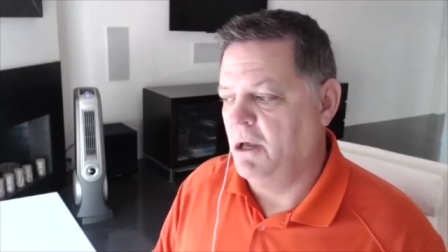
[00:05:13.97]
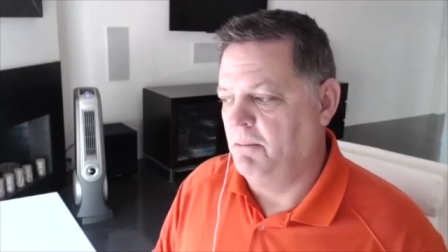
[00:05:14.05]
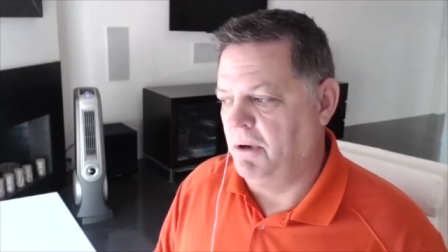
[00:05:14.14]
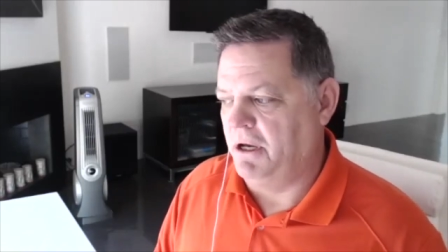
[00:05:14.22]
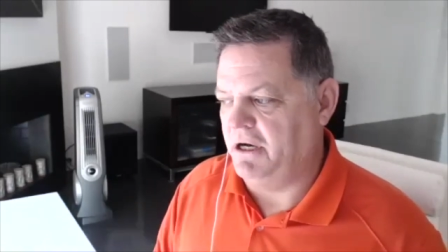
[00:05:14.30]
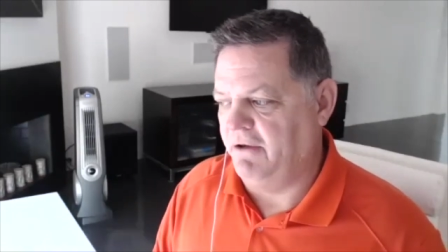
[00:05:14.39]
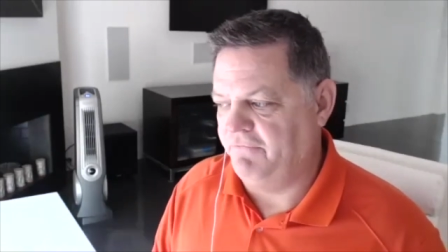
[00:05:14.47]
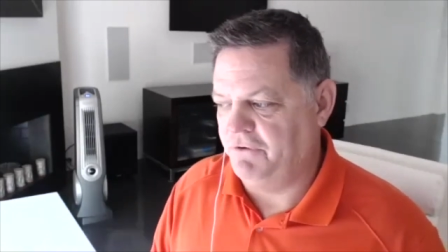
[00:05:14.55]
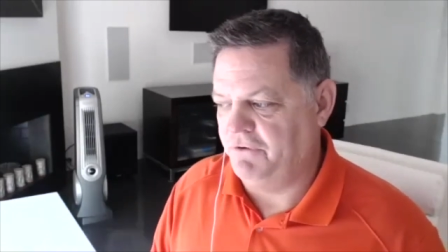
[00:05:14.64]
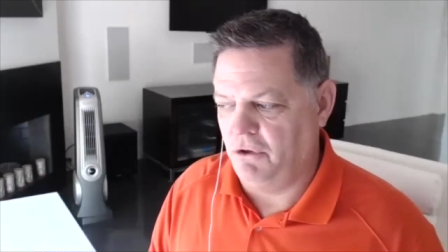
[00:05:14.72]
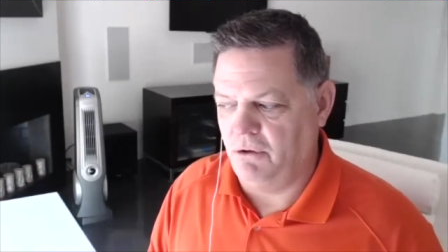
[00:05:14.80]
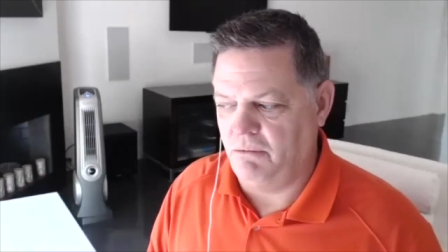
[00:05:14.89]
But if
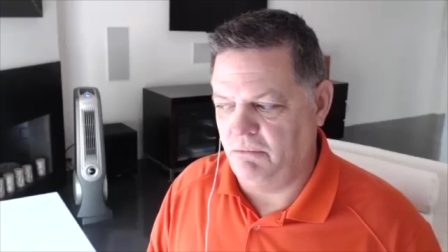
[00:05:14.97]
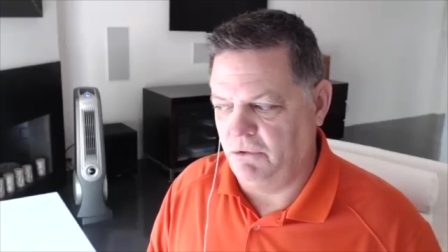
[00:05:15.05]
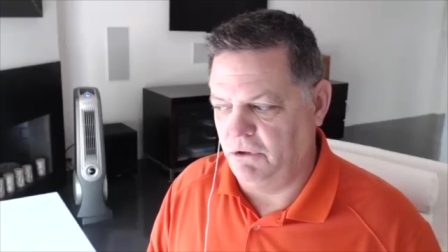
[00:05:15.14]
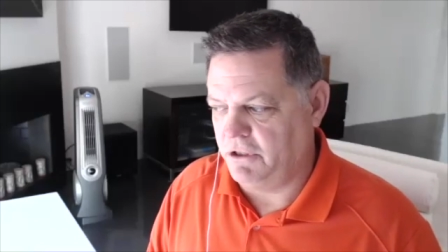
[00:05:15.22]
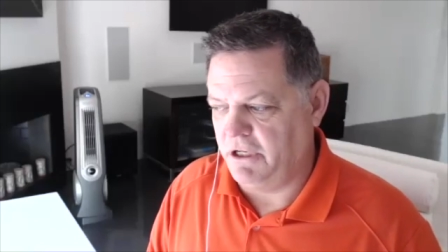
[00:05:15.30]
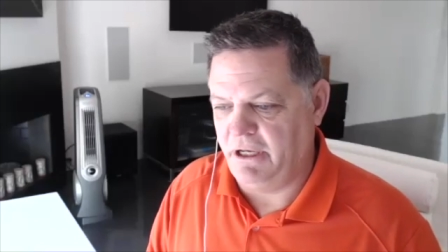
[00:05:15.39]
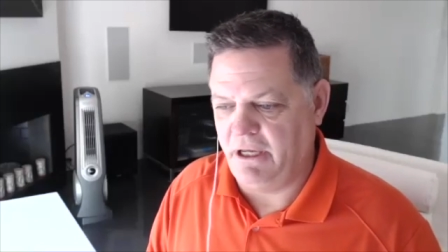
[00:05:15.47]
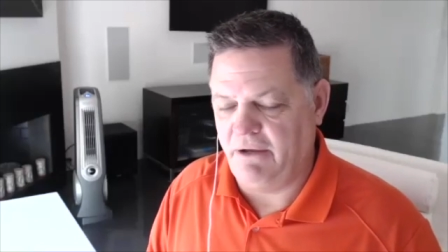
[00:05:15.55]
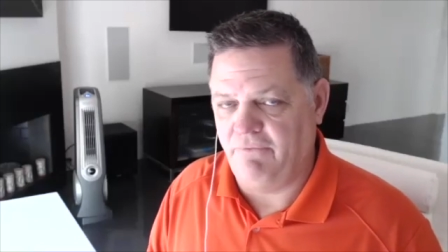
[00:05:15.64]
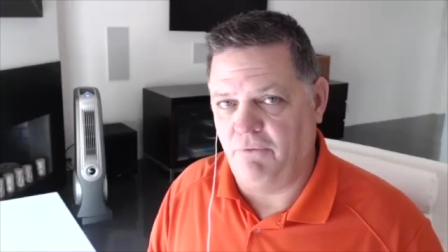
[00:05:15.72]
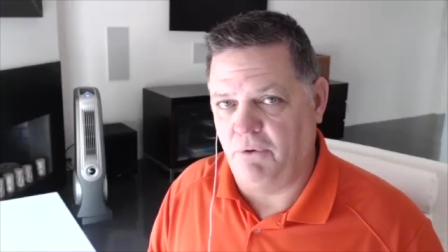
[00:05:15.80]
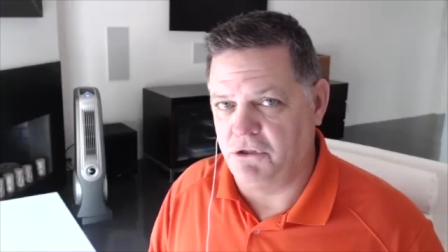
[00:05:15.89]
you're looking
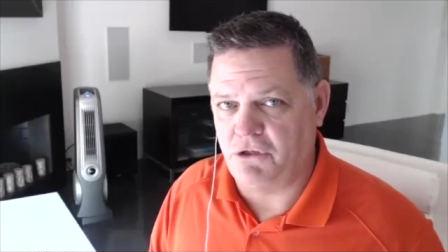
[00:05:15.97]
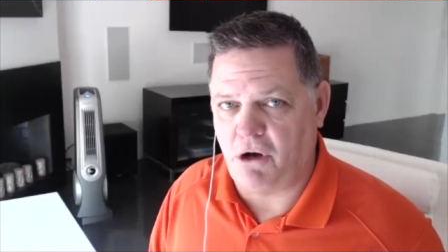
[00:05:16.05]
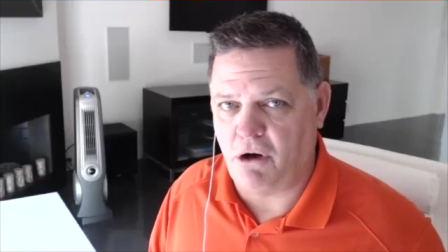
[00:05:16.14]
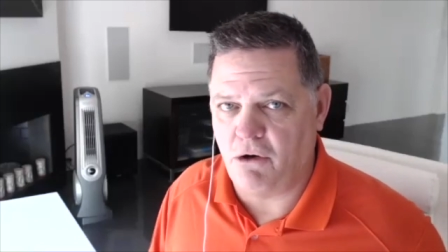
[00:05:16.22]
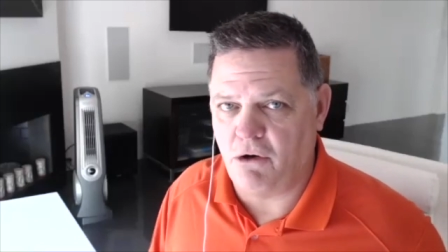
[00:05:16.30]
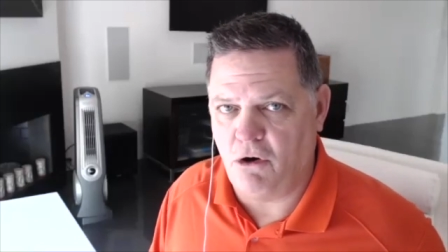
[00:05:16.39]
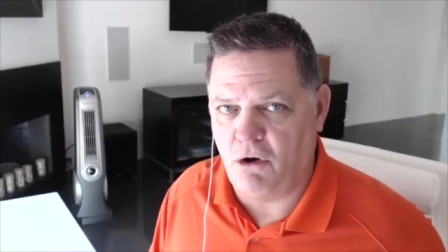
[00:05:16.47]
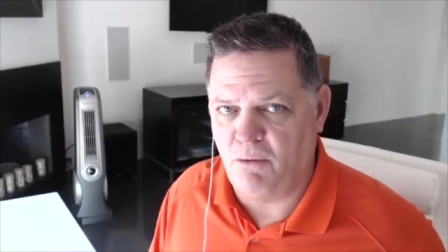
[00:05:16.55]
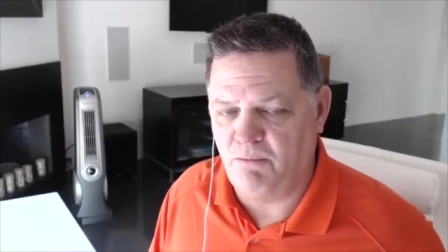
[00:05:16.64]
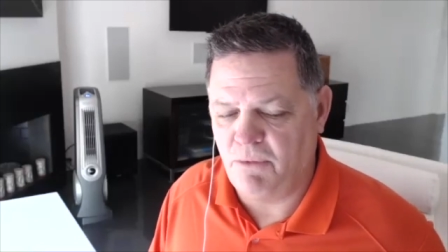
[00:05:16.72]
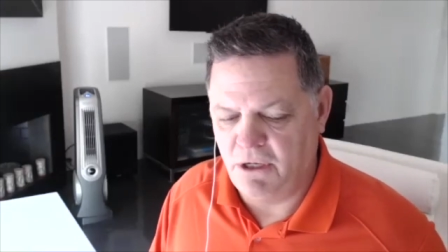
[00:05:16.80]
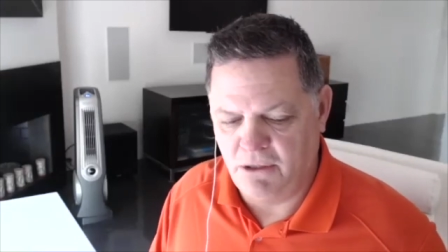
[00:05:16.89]
for a starter
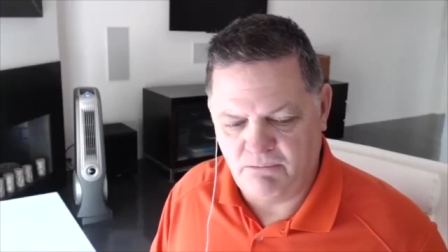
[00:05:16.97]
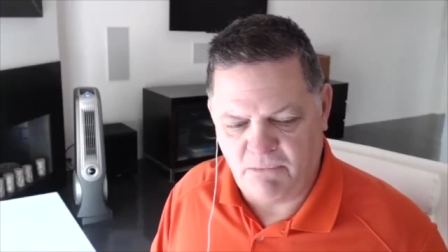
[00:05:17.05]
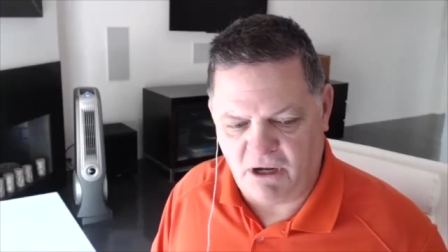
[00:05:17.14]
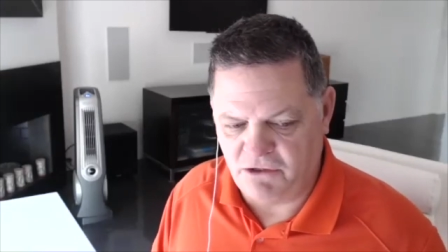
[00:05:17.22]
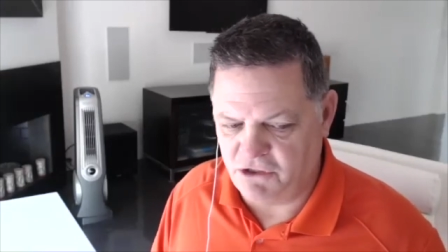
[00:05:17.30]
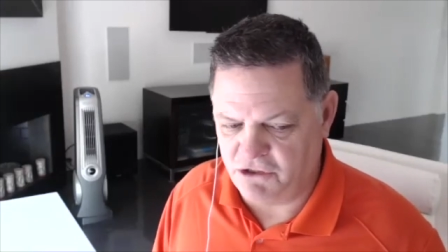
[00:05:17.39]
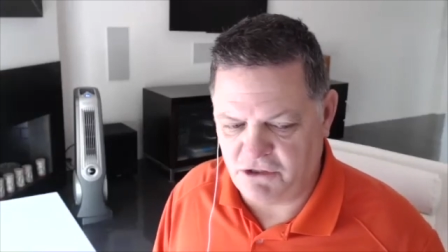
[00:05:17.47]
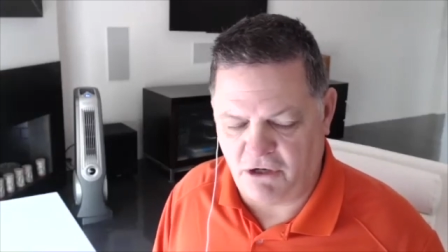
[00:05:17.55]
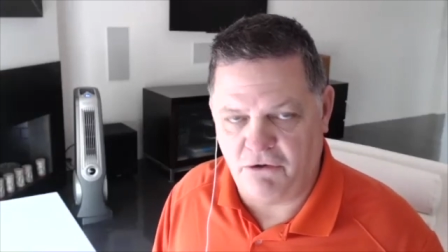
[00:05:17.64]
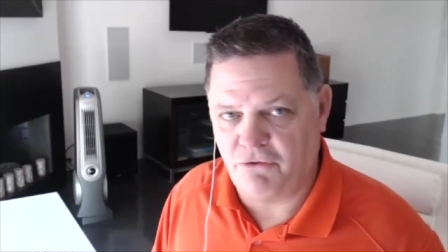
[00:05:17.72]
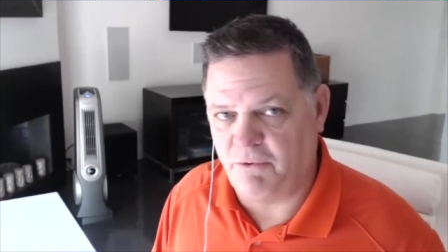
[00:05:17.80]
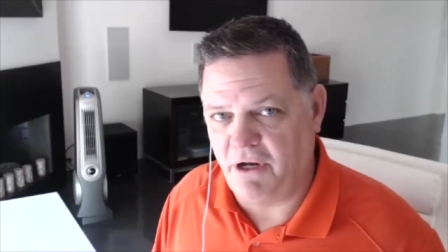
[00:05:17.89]
home, just
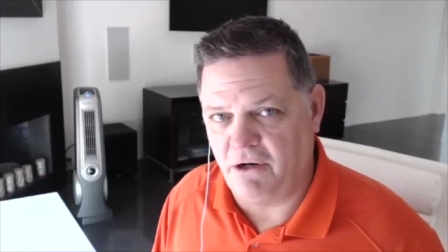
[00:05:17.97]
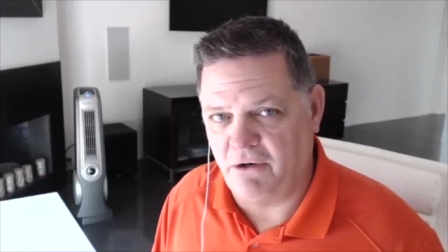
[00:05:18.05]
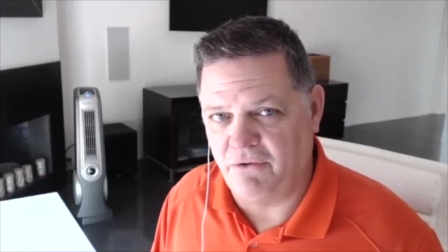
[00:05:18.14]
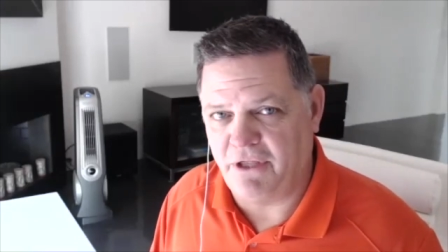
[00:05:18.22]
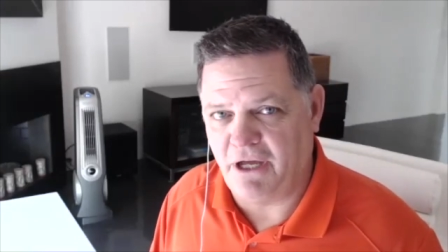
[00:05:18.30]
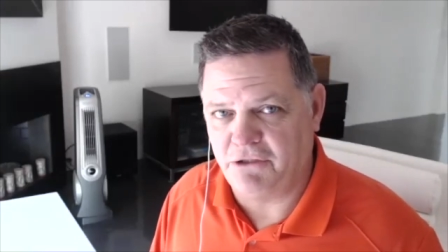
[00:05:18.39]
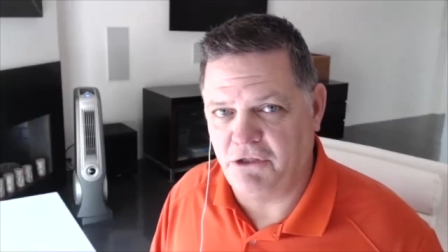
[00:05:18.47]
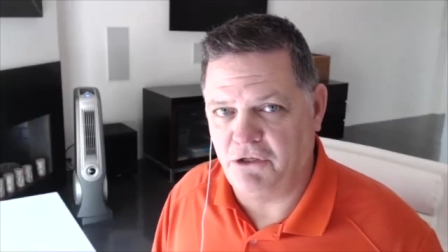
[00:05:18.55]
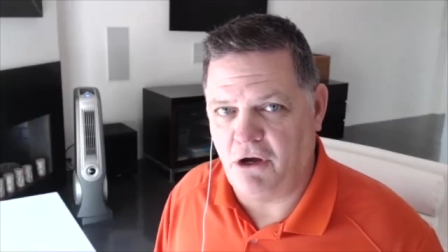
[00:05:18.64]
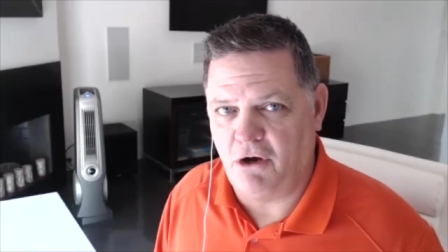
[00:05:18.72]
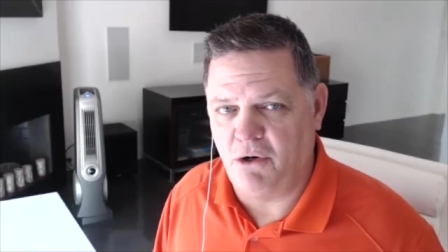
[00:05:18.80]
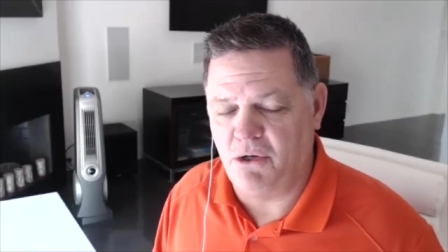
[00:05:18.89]
under
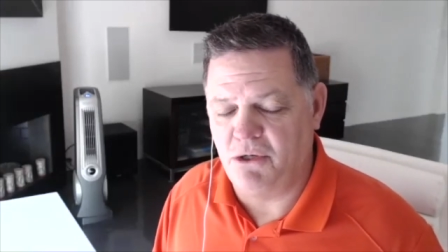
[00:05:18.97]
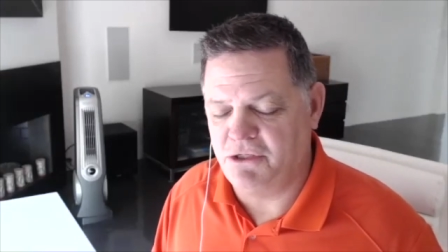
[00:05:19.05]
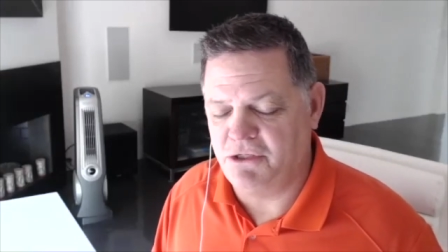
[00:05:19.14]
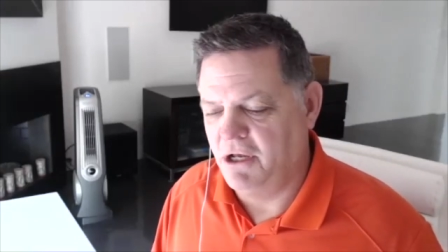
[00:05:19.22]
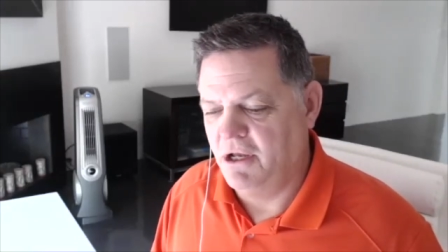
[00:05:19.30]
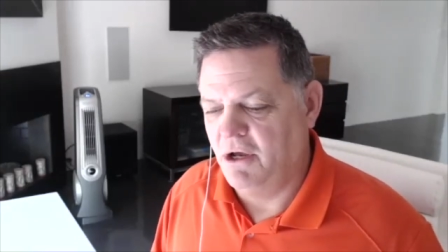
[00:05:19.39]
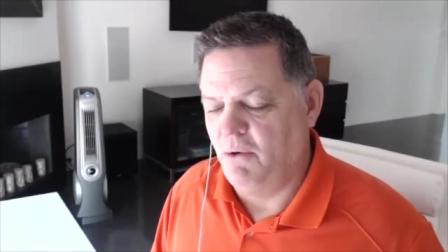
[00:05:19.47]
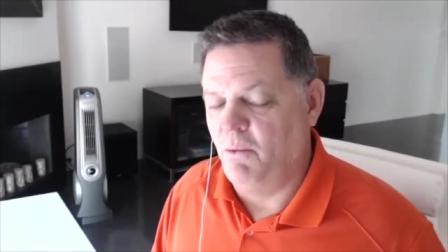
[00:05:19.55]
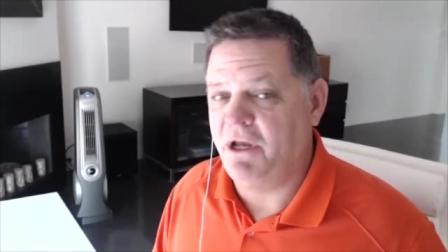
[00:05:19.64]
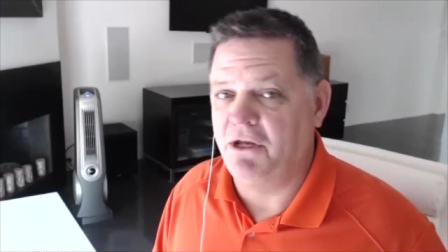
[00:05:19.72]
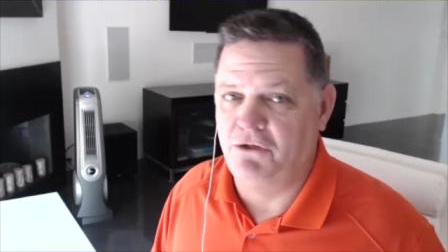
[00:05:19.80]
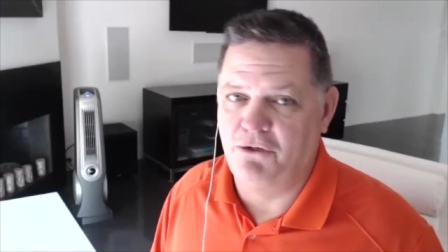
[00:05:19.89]
$300,000, we
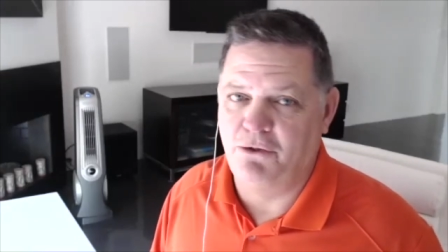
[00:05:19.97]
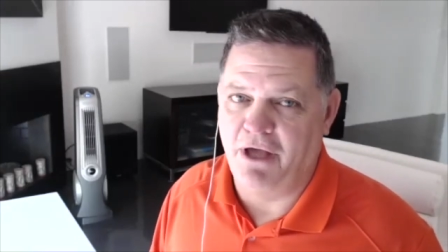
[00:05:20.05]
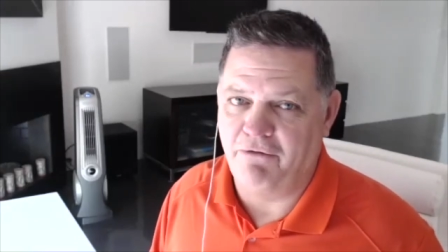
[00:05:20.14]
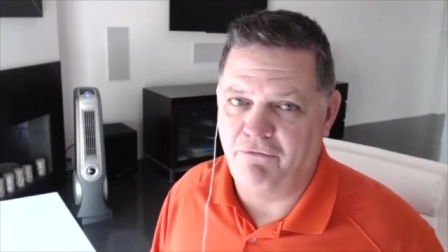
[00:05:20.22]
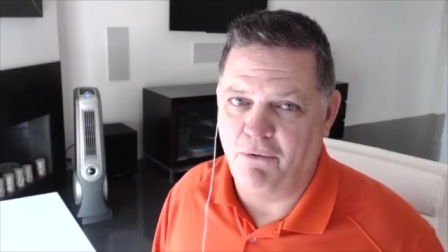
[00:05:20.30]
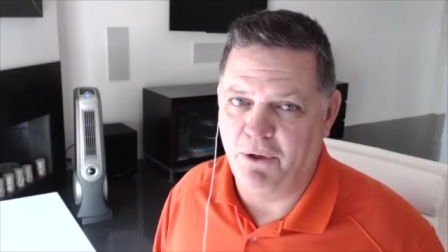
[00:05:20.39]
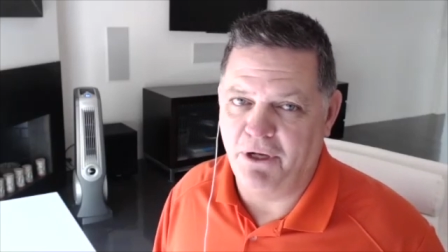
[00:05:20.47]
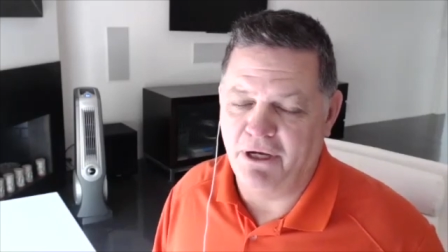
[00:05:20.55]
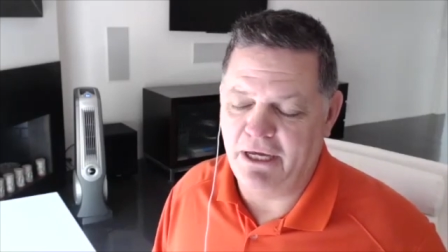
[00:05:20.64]
can do that for you.